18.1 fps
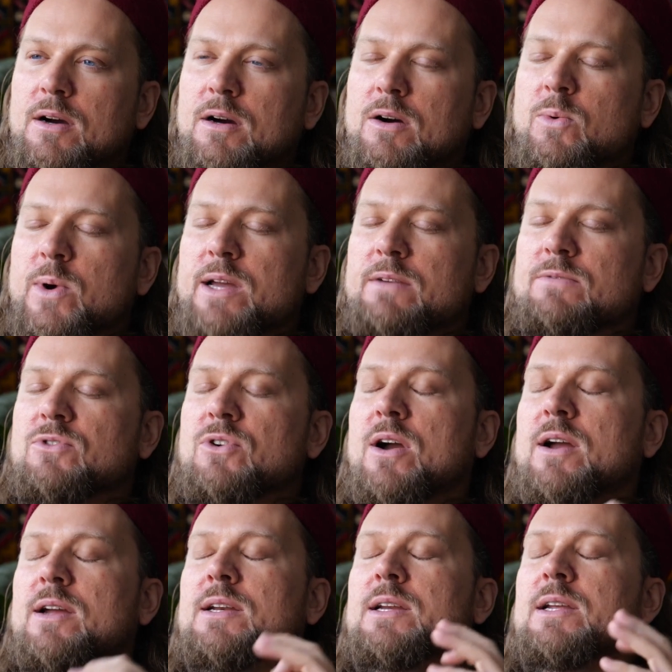a way of
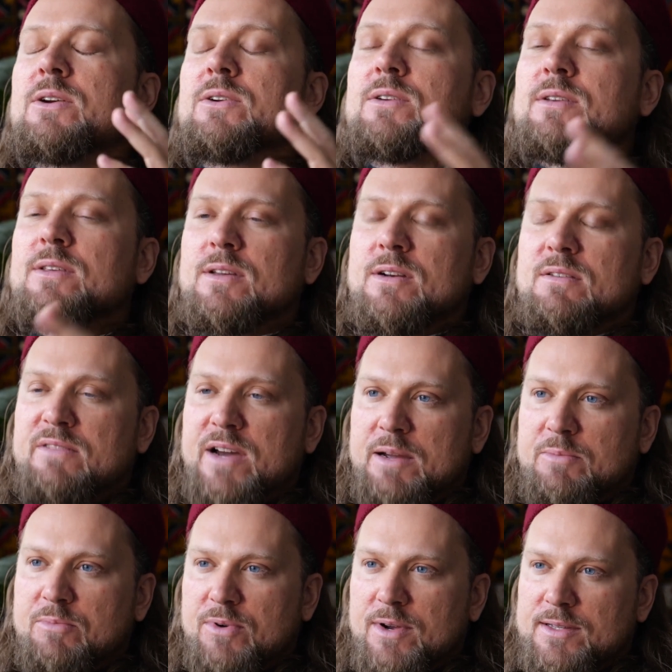drawing near to the
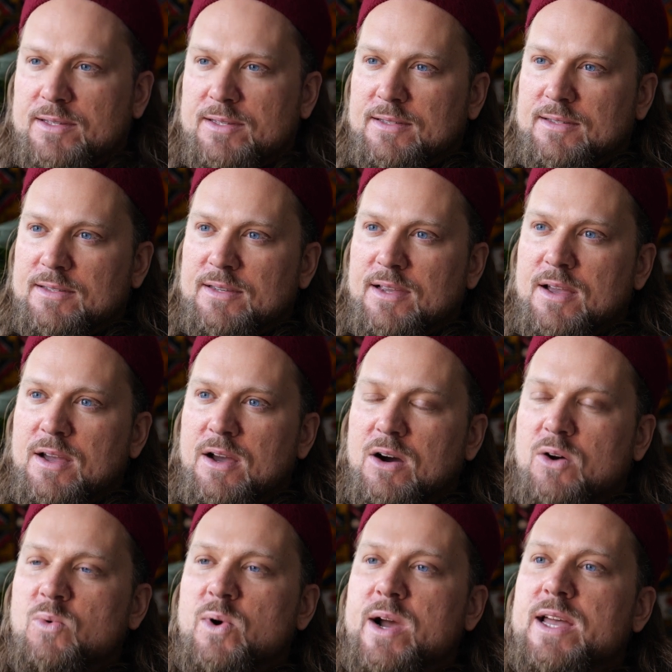divine presence,
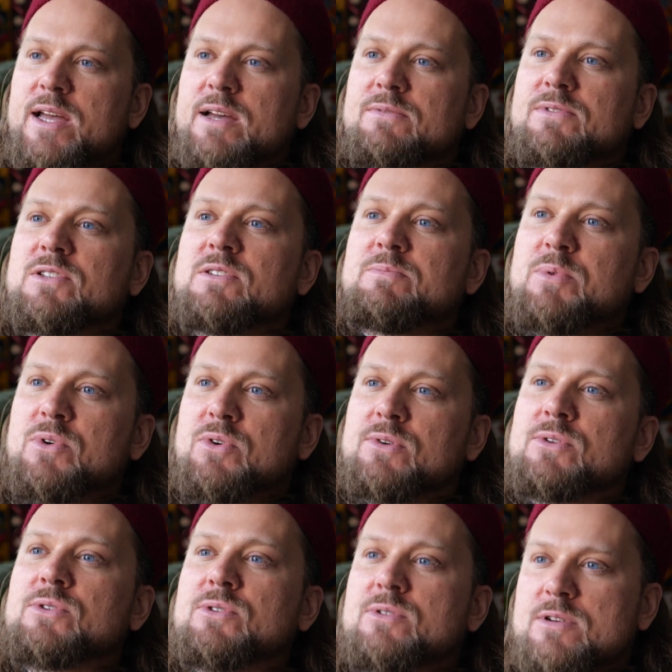a way of
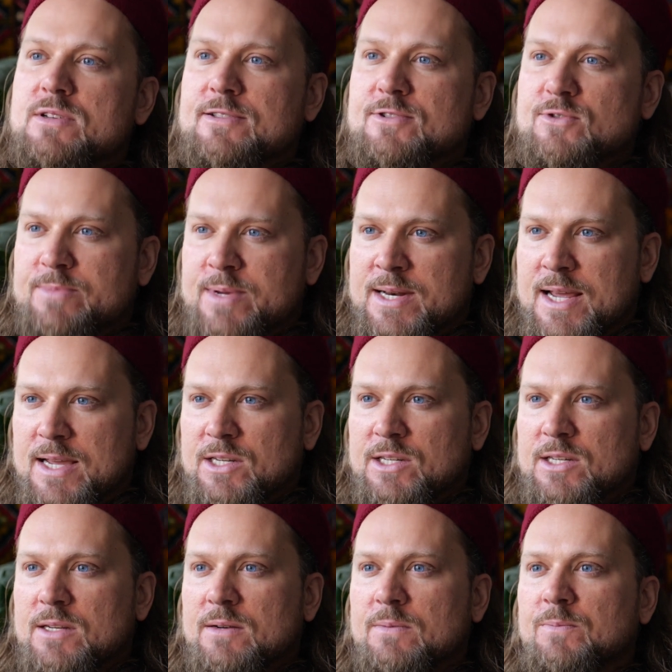spiritual
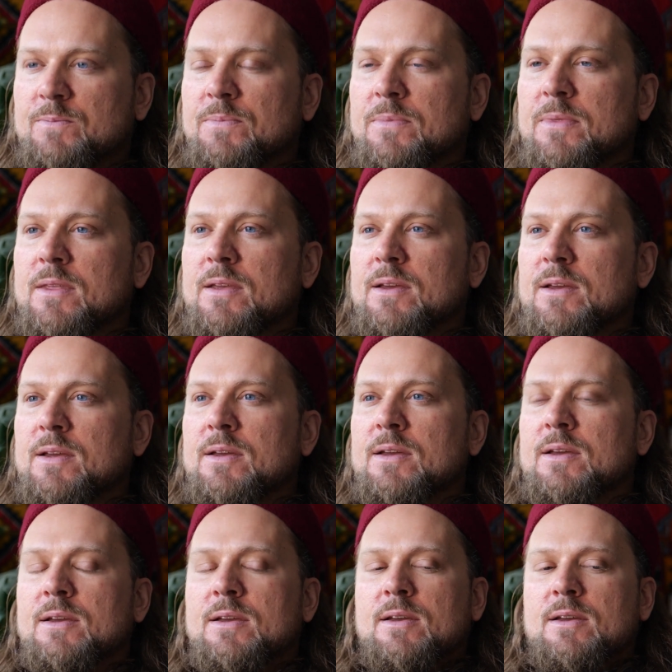illumination.
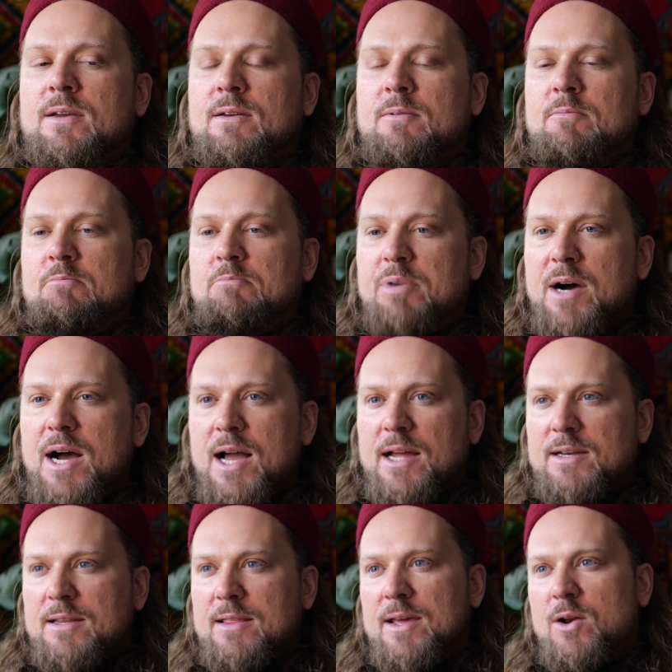
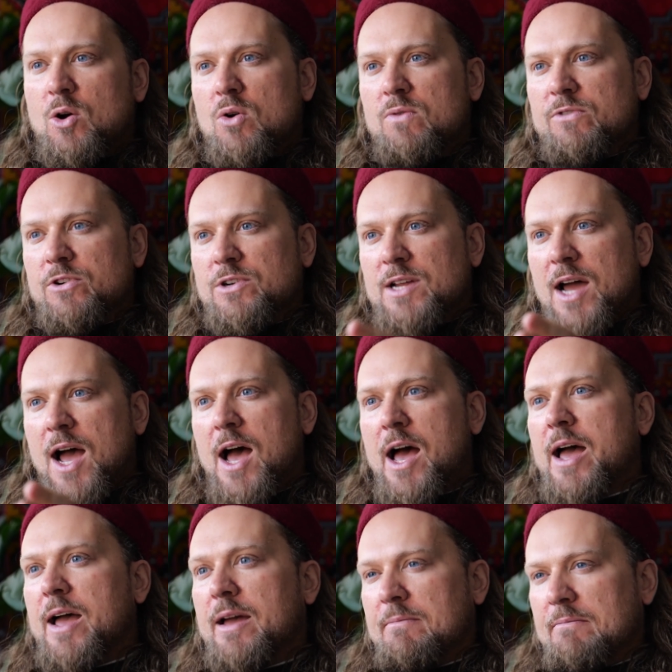But that over
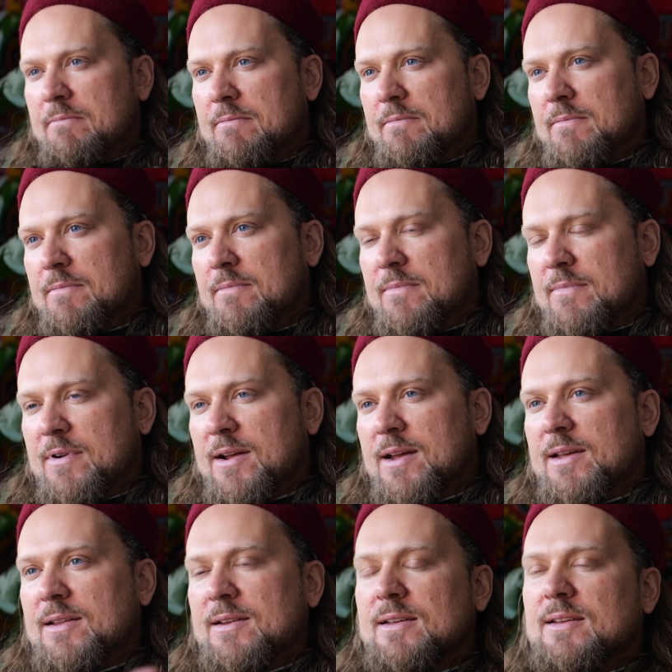time,
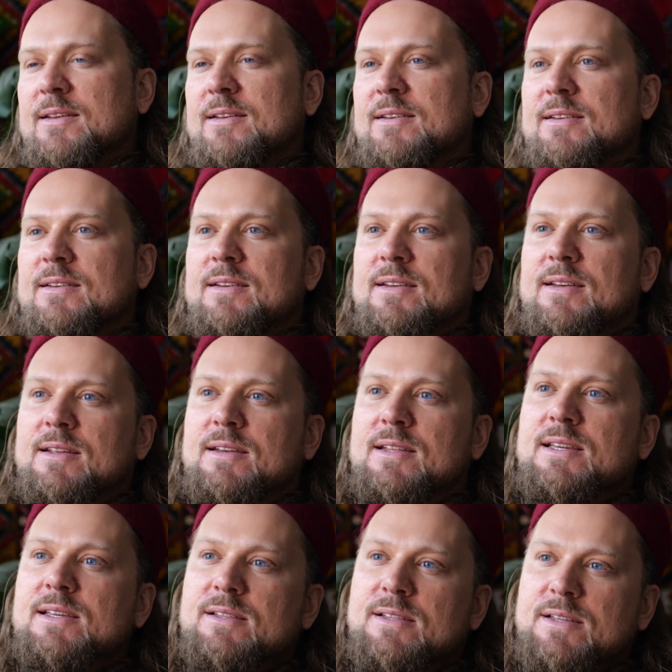right,
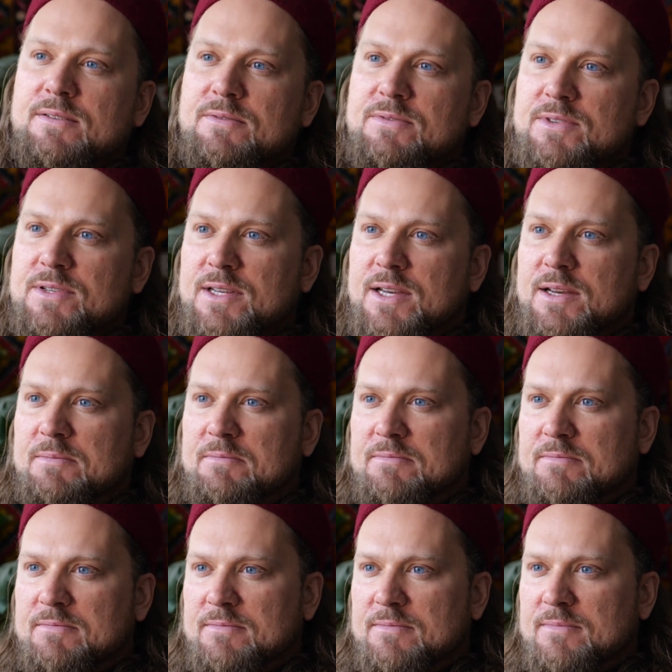and he lived
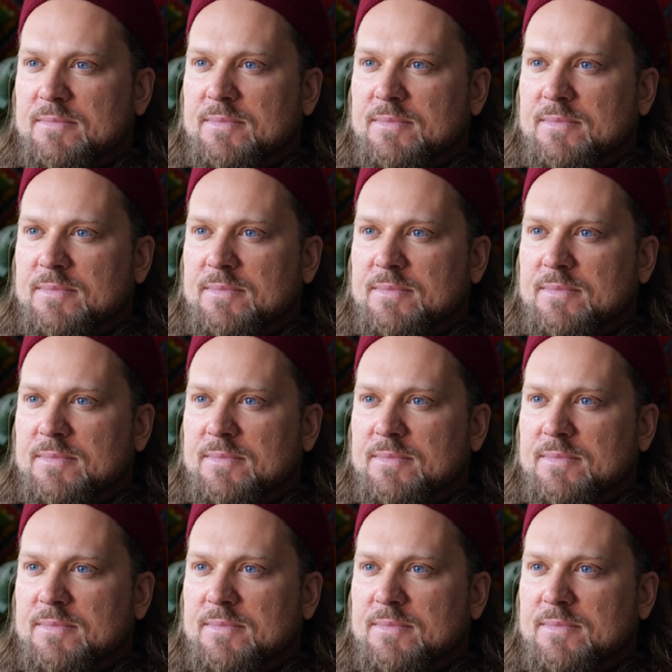some,